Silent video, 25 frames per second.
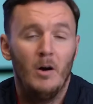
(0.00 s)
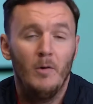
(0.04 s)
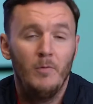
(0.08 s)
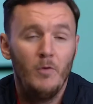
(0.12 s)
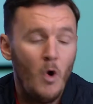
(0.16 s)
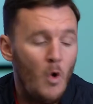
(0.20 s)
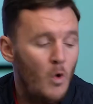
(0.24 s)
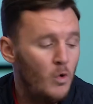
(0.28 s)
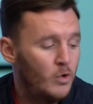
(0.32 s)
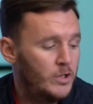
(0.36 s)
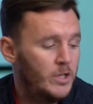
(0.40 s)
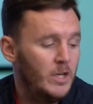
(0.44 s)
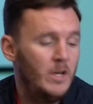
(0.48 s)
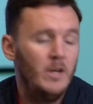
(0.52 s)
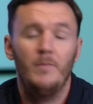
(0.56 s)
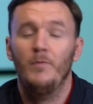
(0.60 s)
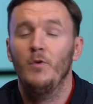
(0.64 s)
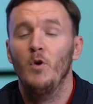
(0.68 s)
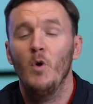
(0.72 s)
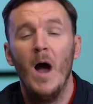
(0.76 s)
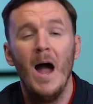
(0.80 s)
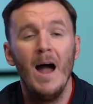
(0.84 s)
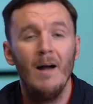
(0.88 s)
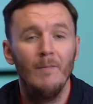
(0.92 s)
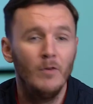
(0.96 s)
of course, if
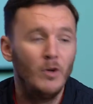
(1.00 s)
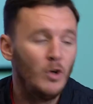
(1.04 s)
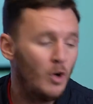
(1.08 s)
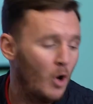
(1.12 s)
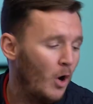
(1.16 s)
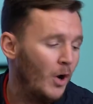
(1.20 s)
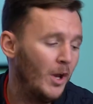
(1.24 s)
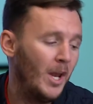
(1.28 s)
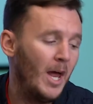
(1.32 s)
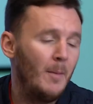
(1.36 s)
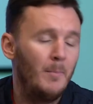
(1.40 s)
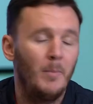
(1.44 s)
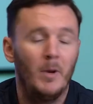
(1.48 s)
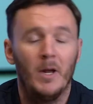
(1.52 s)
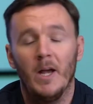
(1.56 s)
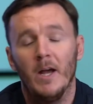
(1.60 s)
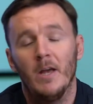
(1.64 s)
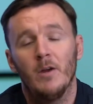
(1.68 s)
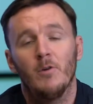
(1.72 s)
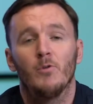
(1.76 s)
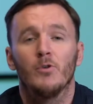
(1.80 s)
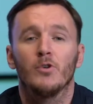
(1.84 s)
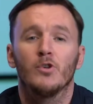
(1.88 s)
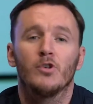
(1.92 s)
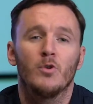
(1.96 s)
you haven't got an
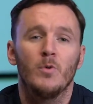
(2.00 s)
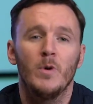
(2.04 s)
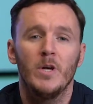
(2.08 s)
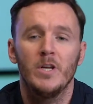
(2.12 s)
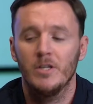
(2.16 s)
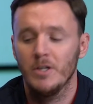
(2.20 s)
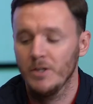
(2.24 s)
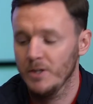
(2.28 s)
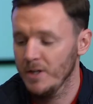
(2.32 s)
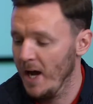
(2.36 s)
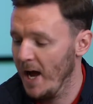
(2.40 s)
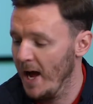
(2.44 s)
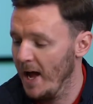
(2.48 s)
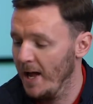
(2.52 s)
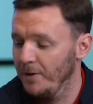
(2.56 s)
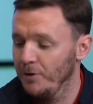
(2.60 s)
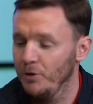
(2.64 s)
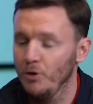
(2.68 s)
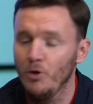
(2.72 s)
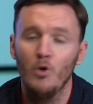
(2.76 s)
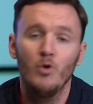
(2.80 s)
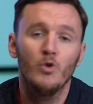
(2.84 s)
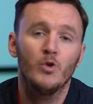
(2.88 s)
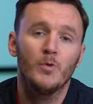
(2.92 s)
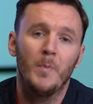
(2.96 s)
applicator and squeegee to
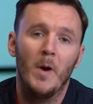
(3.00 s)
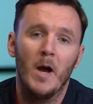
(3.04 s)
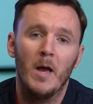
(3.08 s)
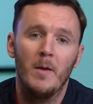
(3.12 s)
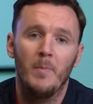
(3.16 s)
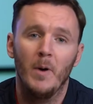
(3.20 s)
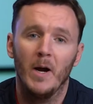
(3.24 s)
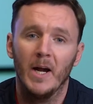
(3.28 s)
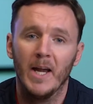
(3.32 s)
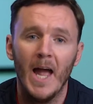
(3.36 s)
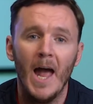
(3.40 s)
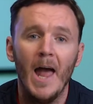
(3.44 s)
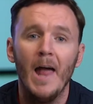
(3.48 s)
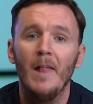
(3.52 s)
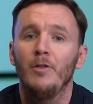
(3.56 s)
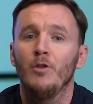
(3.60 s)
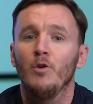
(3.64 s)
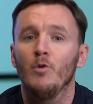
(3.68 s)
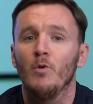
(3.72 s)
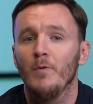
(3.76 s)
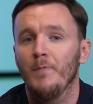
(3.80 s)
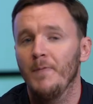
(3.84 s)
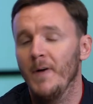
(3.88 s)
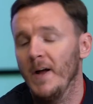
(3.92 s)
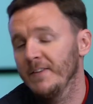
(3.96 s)
hand, newspaper can
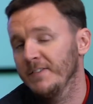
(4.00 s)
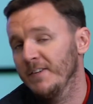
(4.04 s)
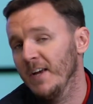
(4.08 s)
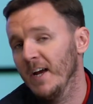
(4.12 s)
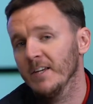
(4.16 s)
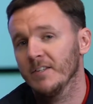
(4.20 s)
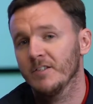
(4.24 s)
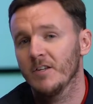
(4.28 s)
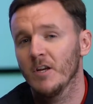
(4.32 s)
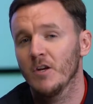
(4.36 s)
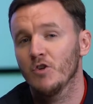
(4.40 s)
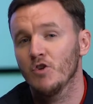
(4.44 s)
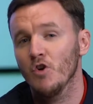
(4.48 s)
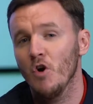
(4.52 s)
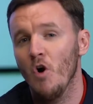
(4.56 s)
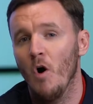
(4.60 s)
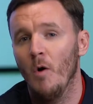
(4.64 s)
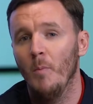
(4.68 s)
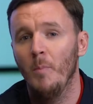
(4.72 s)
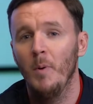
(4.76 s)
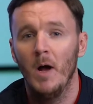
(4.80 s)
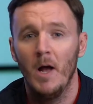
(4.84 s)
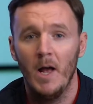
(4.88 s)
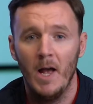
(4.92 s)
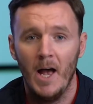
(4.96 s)
do a fantastic
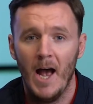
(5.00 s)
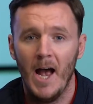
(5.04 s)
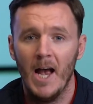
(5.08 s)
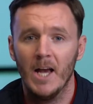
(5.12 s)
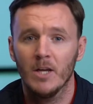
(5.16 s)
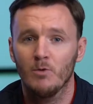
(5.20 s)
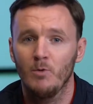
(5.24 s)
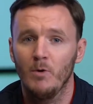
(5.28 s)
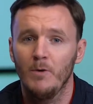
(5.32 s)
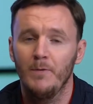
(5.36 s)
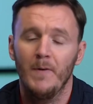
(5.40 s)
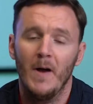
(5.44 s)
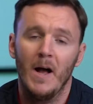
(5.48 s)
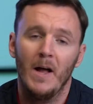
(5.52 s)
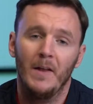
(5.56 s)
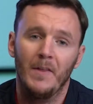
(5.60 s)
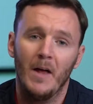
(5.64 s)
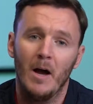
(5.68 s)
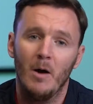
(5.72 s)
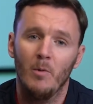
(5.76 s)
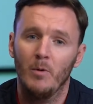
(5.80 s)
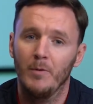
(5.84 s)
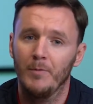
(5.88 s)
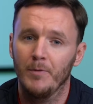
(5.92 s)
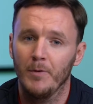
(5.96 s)
job, as we found
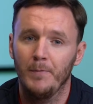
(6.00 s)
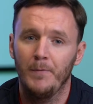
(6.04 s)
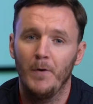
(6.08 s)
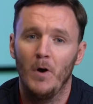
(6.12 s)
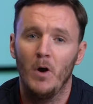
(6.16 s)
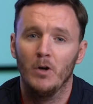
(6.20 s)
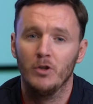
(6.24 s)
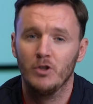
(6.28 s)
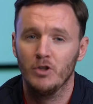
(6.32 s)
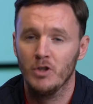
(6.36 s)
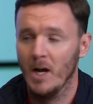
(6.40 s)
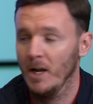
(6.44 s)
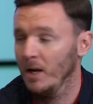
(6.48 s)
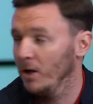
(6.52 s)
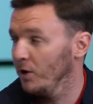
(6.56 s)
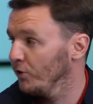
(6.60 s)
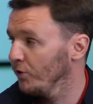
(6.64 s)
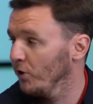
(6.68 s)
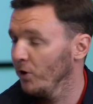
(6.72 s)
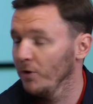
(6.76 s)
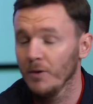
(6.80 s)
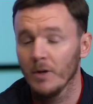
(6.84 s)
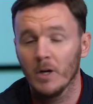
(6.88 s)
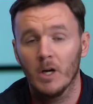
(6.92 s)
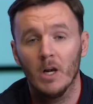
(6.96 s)
out with the first challenge
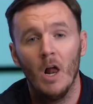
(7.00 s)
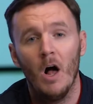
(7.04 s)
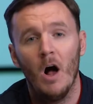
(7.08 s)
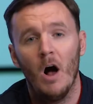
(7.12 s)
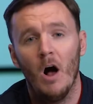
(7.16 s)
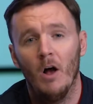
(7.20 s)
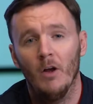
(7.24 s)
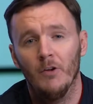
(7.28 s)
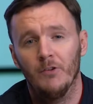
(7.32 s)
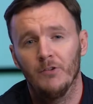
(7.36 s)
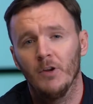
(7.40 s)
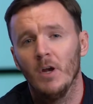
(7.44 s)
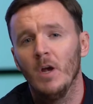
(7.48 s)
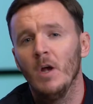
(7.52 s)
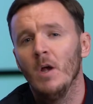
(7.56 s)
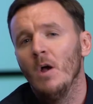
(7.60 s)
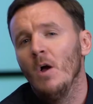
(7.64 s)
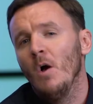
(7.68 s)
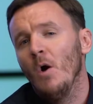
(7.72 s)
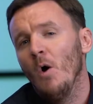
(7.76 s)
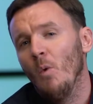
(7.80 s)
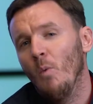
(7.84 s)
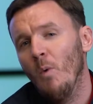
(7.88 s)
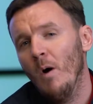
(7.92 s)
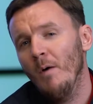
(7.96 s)
on the glass.
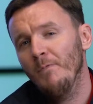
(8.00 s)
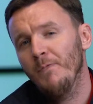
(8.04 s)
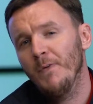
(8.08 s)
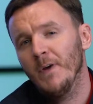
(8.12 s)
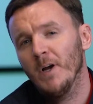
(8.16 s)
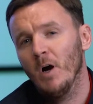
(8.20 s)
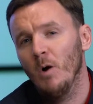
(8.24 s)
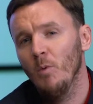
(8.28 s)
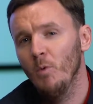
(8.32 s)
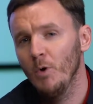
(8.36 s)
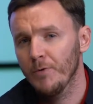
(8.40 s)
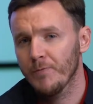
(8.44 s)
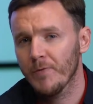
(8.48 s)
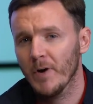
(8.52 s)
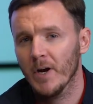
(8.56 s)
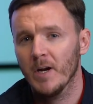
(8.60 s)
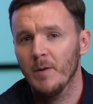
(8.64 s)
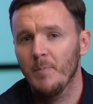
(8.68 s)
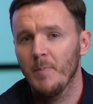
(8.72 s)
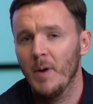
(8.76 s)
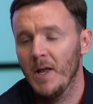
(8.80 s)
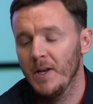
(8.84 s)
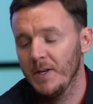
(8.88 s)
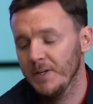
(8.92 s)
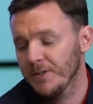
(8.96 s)
One thing I would
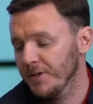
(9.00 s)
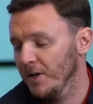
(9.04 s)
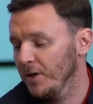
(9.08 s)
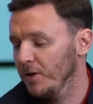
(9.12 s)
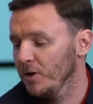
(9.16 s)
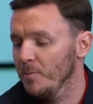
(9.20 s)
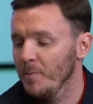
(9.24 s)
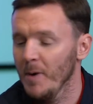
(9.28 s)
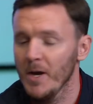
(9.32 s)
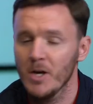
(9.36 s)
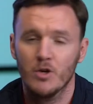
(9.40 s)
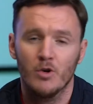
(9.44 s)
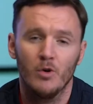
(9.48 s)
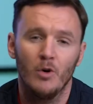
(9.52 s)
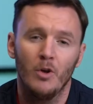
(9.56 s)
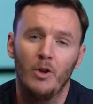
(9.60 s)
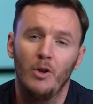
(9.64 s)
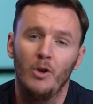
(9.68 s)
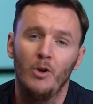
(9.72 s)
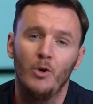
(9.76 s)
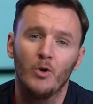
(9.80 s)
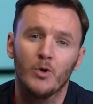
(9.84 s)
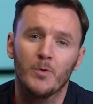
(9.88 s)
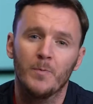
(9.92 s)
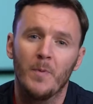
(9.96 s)
recommend is that you make sure
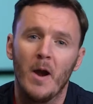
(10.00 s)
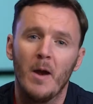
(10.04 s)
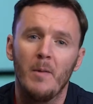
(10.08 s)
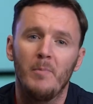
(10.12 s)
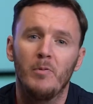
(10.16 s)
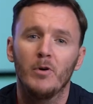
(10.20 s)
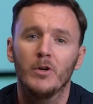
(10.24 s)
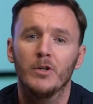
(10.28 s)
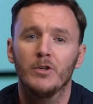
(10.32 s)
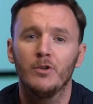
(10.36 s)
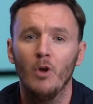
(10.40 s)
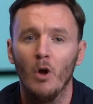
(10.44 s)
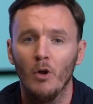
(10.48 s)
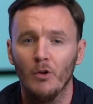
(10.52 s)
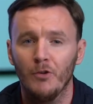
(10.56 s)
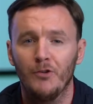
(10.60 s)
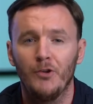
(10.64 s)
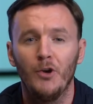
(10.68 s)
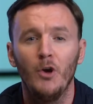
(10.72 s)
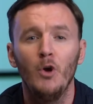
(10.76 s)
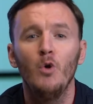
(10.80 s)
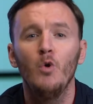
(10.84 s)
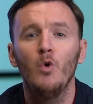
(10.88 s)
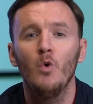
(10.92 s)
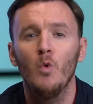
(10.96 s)
the newspaper is not
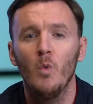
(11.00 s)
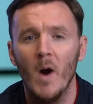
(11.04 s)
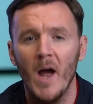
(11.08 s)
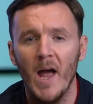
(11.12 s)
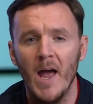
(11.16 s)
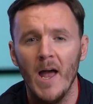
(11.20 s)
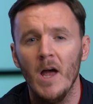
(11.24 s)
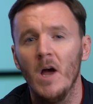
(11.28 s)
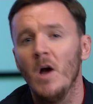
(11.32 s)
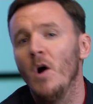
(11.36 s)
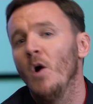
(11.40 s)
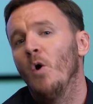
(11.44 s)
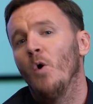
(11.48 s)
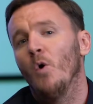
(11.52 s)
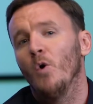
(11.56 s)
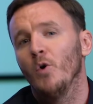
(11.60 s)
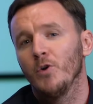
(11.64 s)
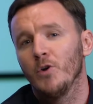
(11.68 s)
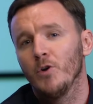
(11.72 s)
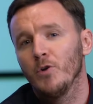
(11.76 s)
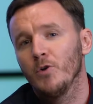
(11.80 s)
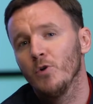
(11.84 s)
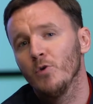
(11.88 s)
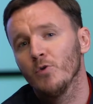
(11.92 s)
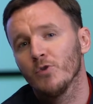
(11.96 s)
too wet, or
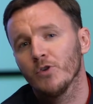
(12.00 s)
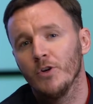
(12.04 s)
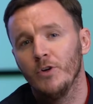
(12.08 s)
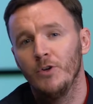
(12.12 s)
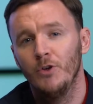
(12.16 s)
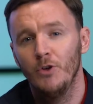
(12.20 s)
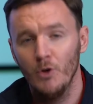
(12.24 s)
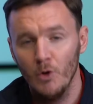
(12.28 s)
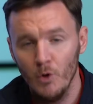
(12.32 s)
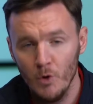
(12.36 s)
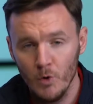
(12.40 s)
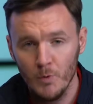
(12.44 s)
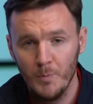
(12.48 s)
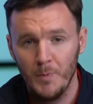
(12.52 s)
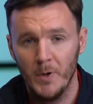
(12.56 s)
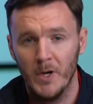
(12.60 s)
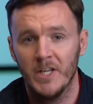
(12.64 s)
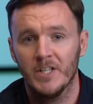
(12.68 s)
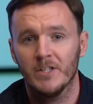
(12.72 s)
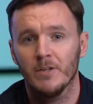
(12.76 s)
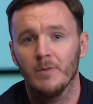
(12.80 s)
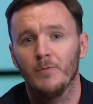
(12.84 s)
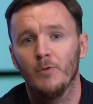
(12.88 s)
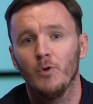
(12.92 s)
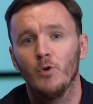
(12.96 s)
you use a new
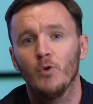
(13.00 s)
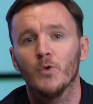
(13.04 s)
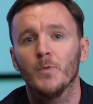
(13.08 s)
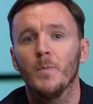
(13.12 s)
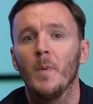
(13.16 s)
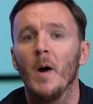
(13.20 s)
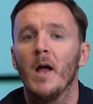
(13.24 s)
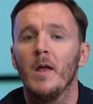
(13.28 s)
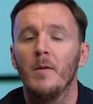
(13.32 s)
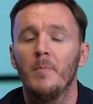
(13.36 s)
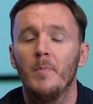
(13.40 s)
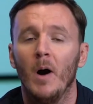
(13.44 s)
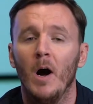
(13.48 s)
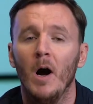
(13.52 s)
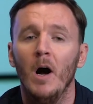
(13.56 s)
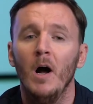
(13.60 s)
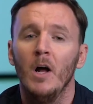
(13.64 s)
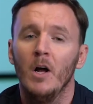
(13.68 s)
piece of newspaper